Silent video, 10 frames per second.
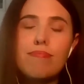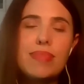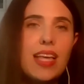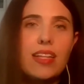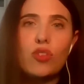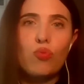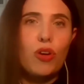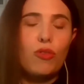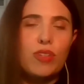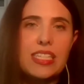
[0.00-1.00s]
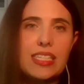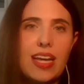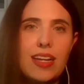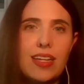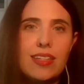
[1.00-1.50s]
since Roe was
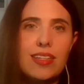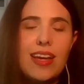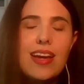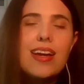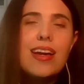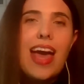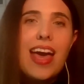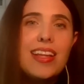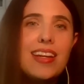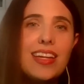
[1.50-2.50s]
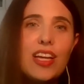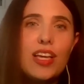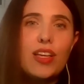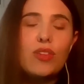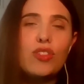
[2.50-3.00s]
decided. And
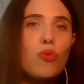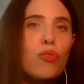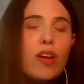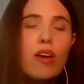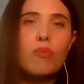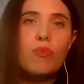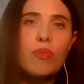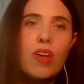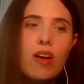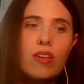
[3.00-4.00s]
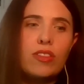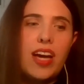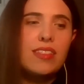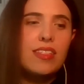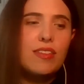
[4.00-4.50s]
so there are
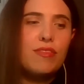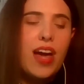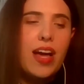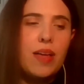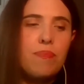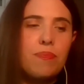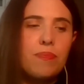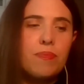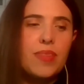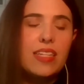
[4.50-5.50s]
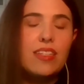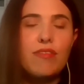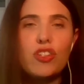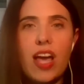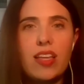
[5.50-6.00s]
lots of
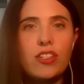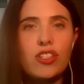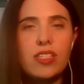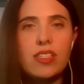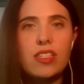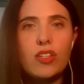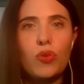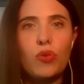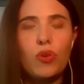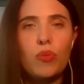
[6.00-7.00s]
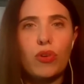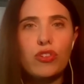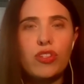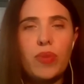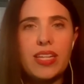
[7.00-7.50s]
different challenges to
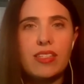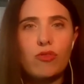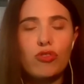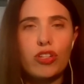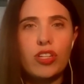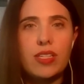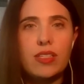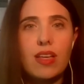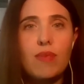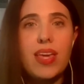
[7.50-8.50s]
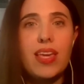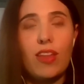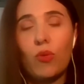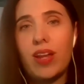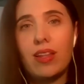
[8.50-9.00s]
abortion bans and restrictions making
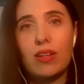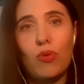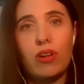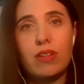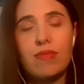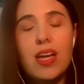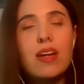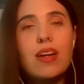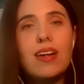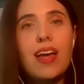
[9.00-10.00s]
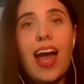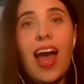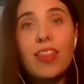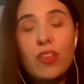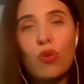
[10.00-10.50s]
their way to the court.
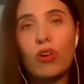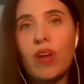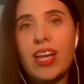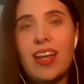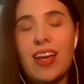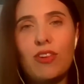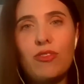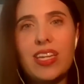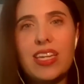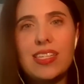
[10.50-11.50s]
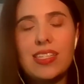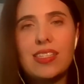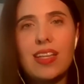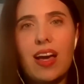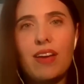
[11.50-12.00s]
At the court right now is
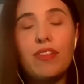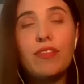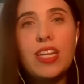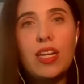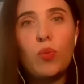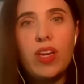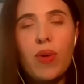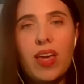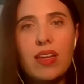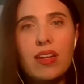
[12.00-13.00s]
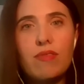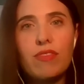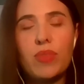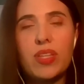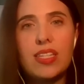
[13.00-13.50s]
a 15-week ban
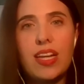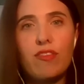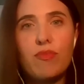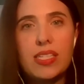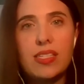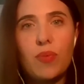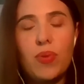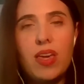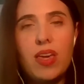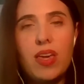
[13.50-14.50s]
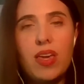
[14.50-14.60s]
from the state of Mississippi.